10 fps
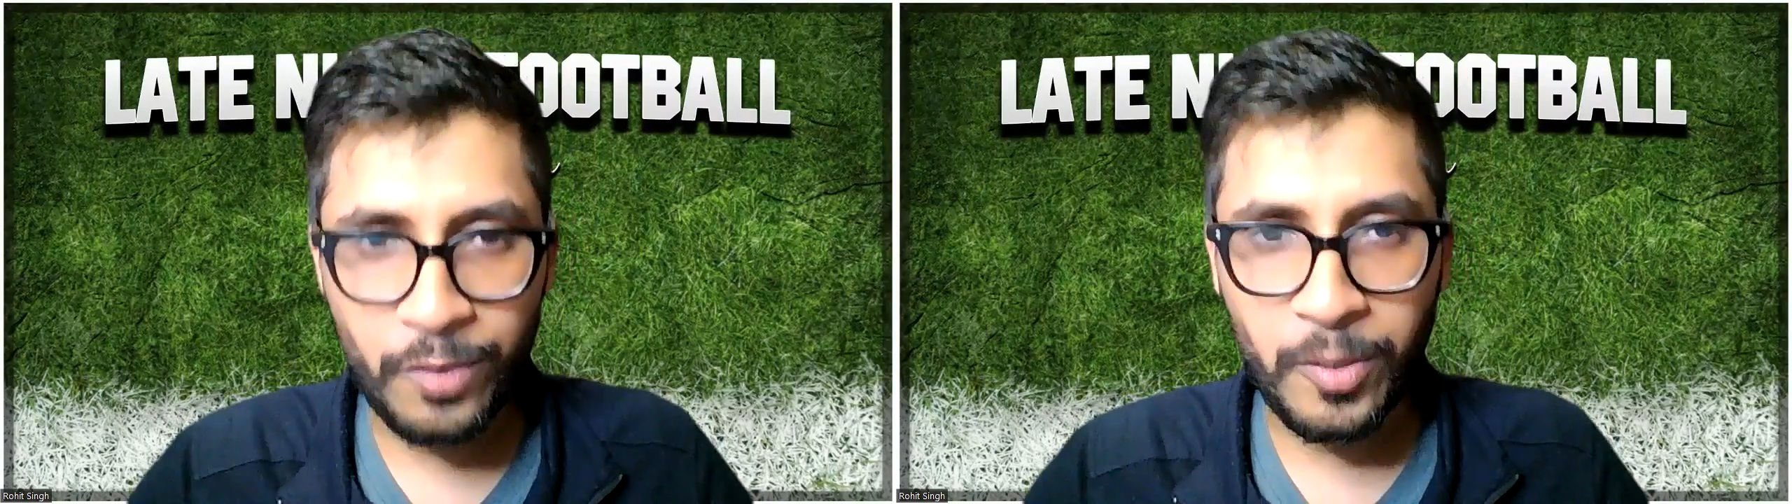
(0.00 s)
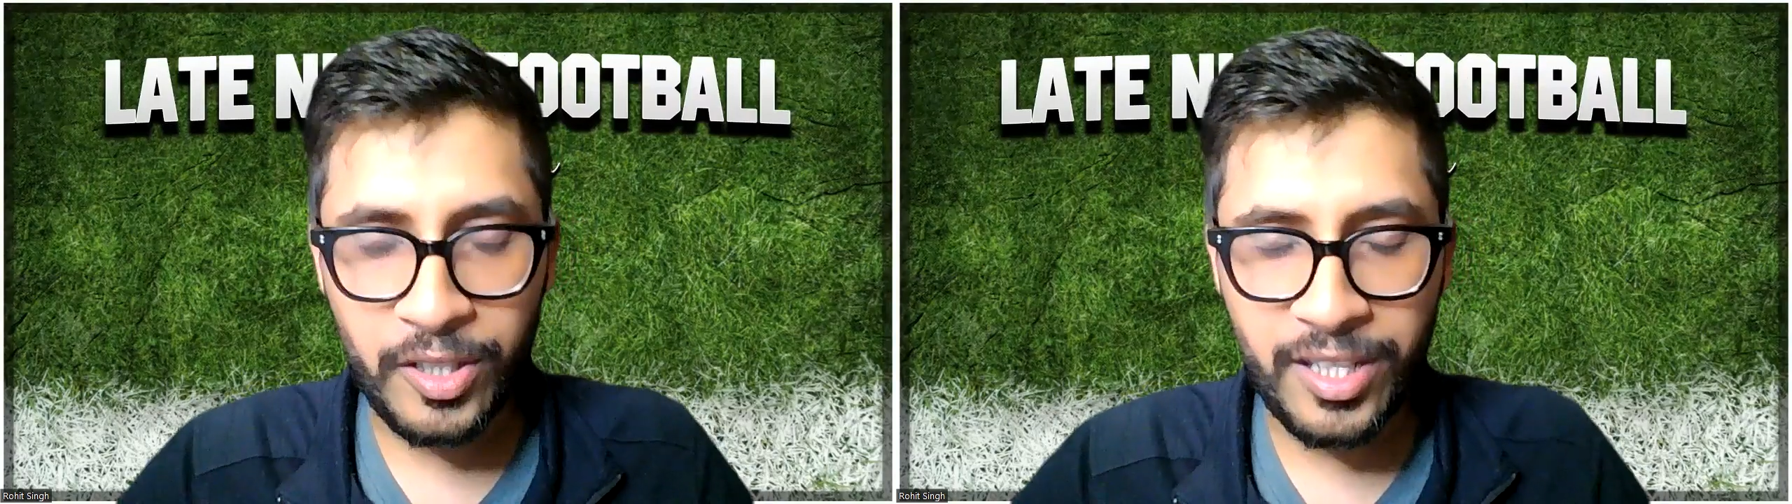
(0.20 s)

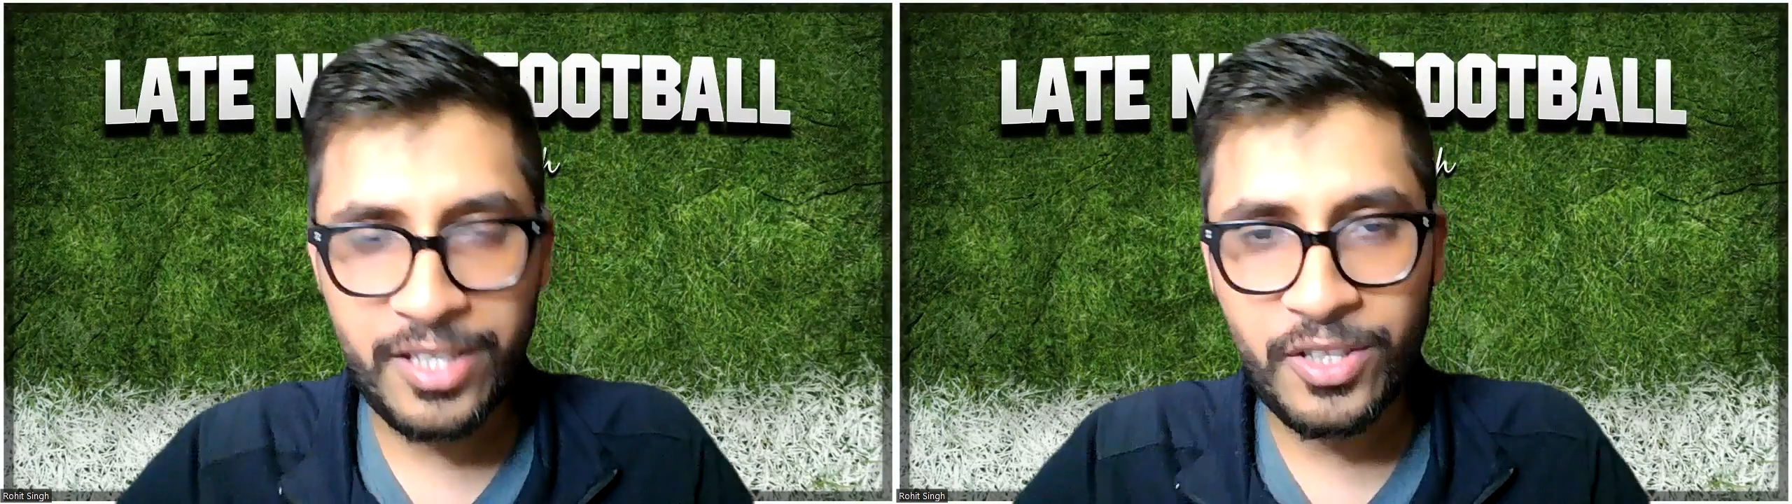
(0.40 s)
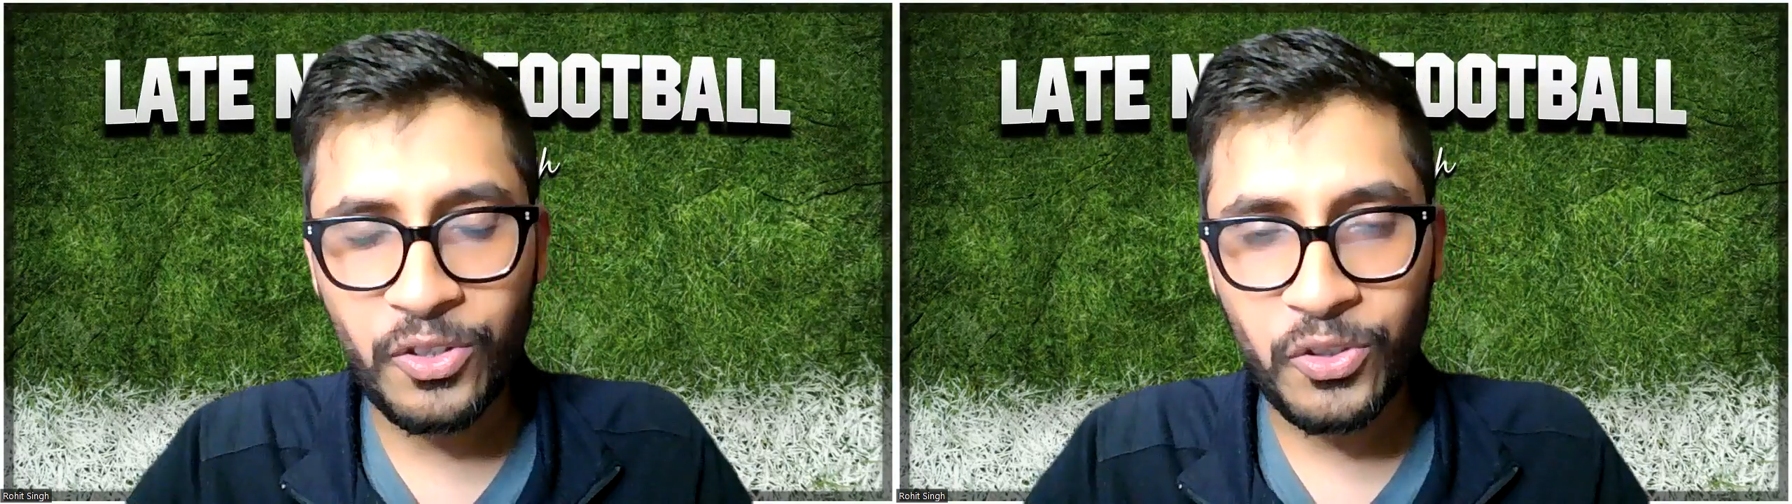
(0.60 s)

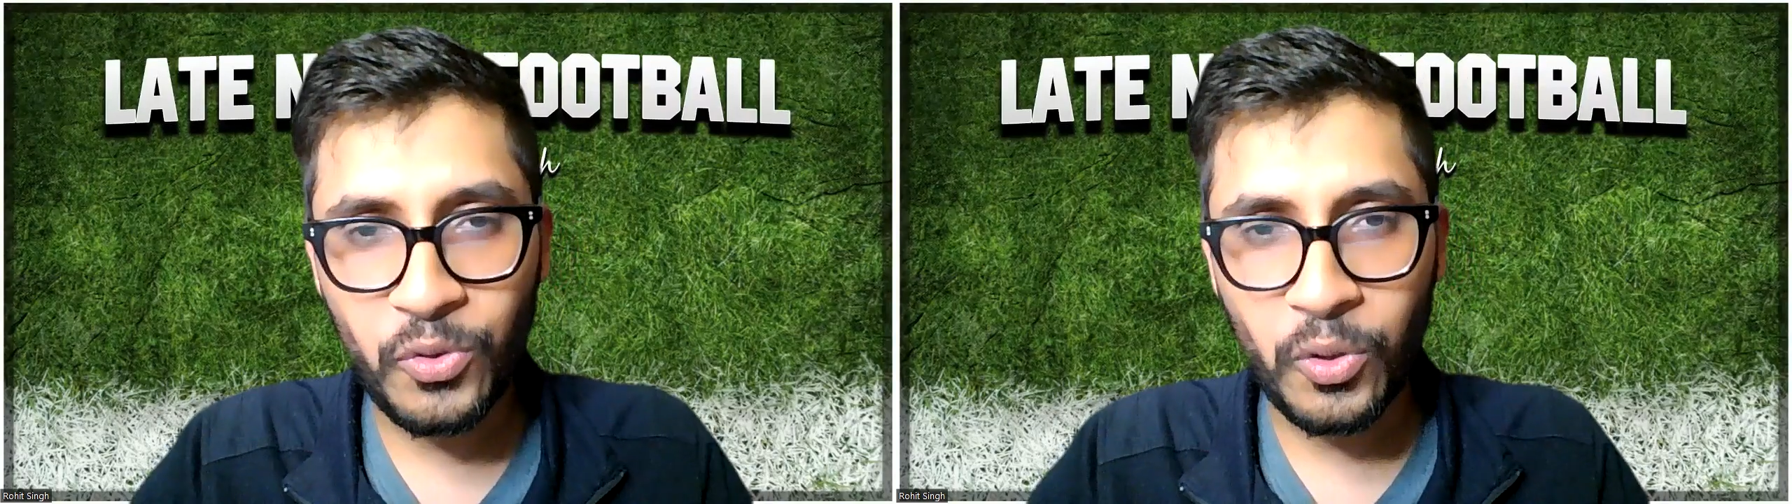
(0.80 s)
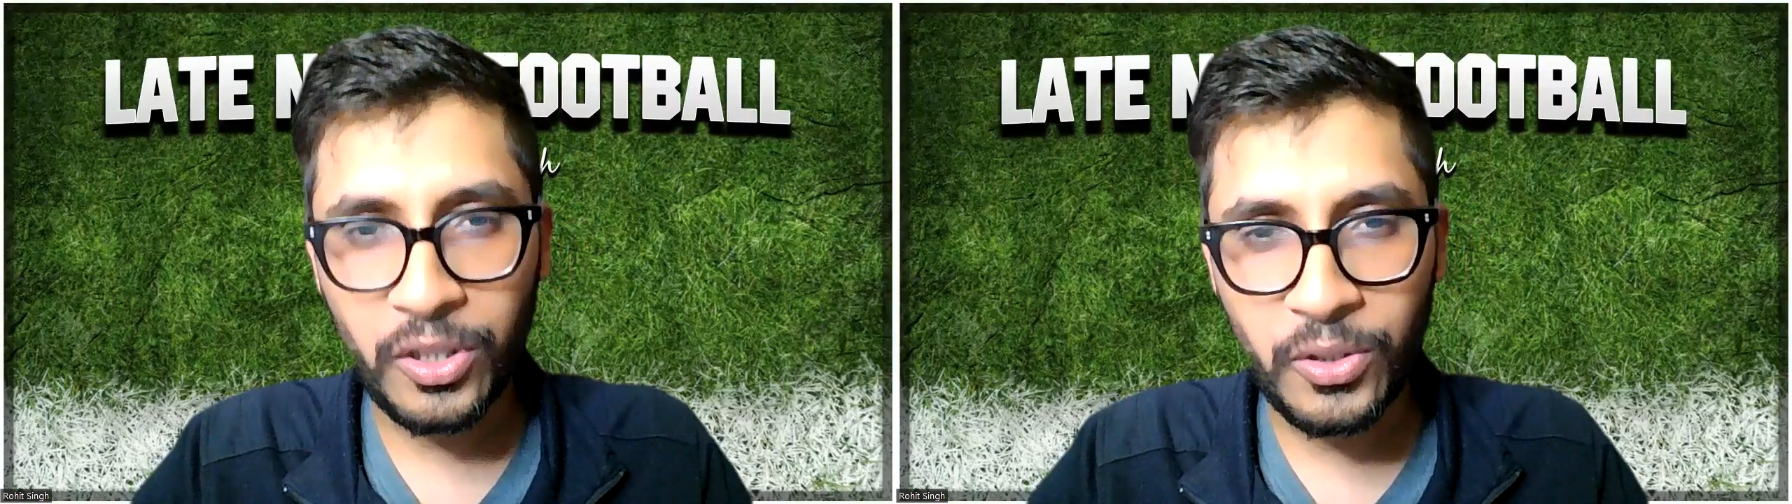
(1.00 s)
Martinez,
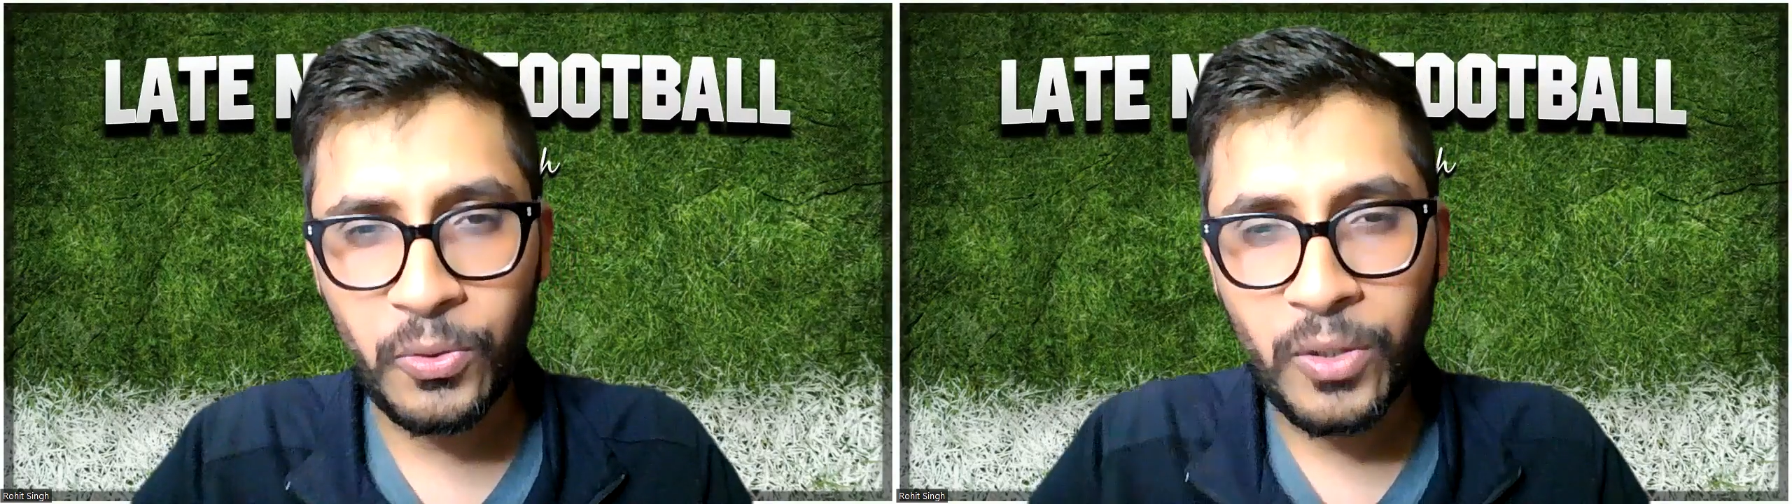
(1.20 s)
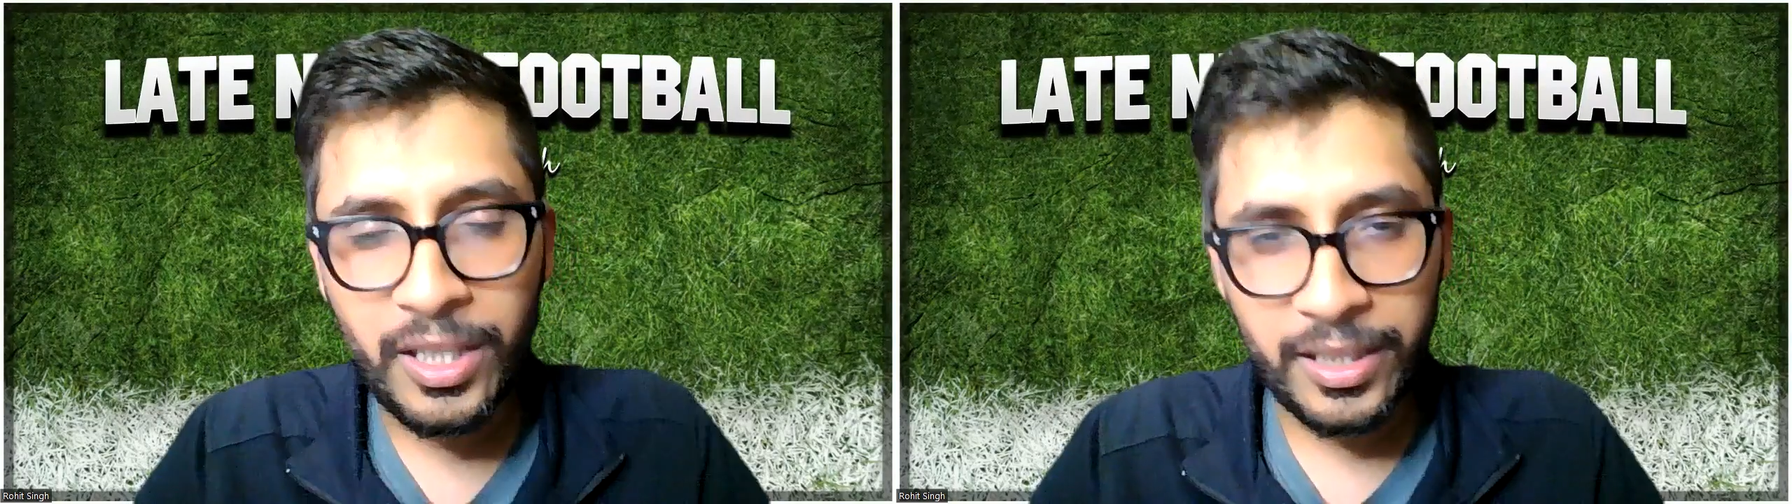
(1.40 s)
2-on-2,